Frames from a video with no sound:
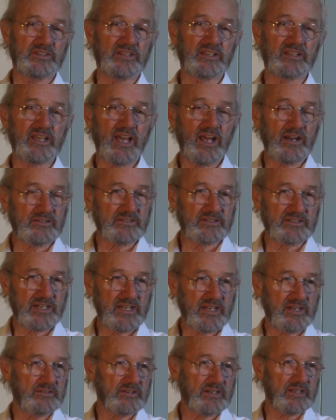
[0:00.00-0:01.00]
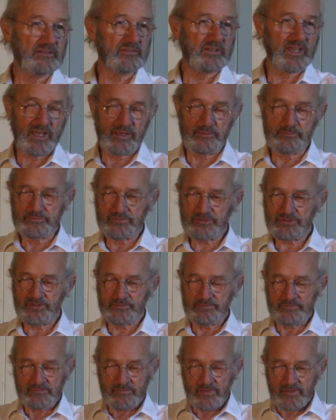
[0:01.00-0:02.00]
the current hearing comes.
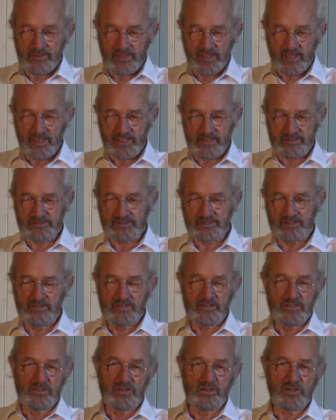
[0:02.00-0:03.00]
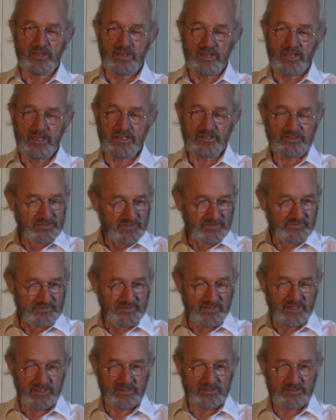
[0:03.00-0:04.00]
And each of
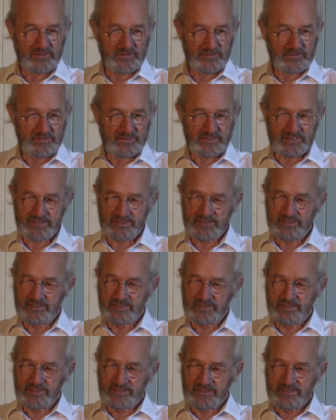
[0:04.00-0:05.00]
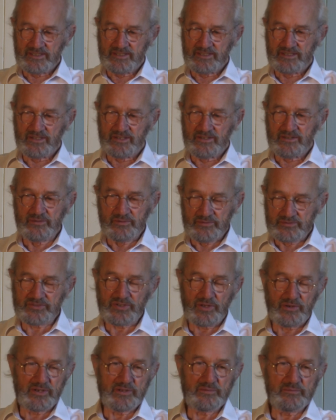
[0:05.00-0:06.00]
those uh,
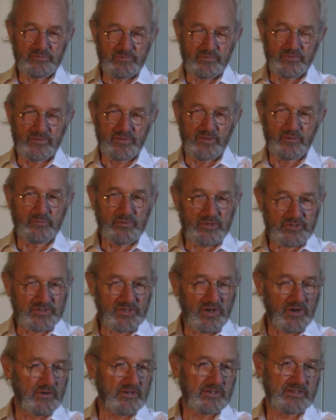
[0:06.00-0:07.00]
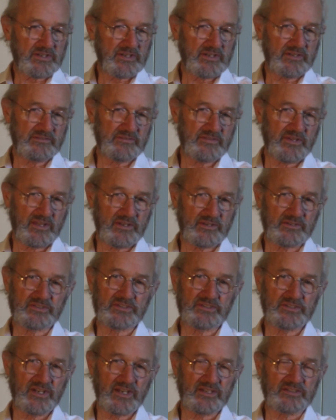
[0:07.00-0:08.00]
sorry, the majority of
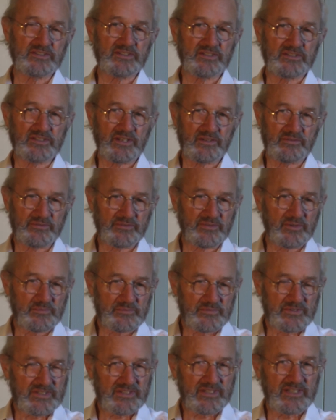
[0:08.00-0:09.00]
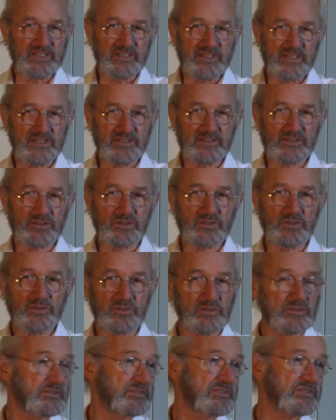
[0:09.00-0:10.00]
those judges are from senior
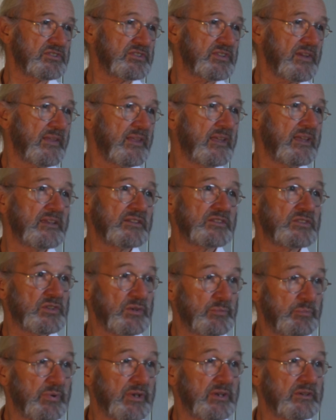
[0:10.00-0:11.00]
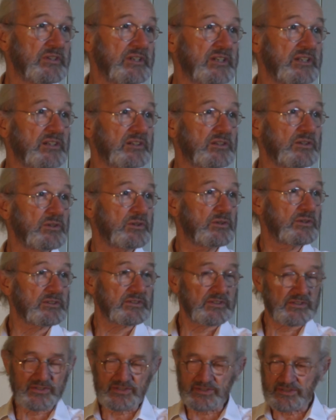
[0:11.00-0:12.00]
courts, superior
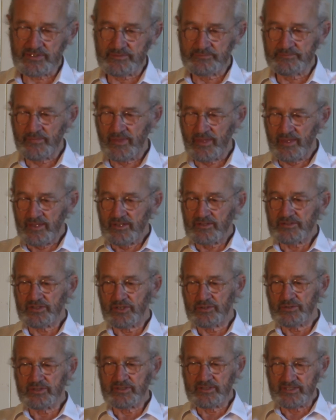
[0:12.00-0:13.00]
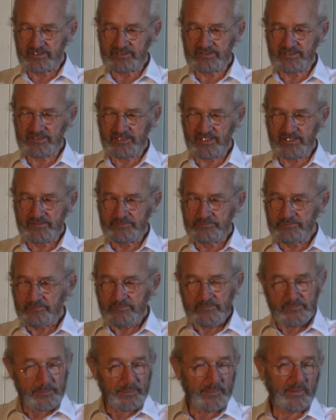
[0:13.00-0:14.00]
courts. So you can see
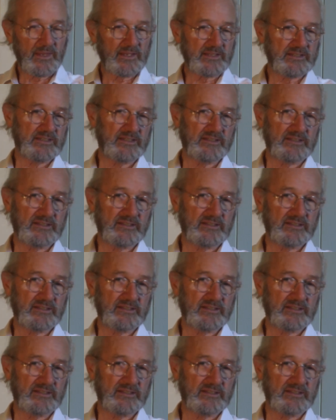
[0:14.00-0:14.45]
that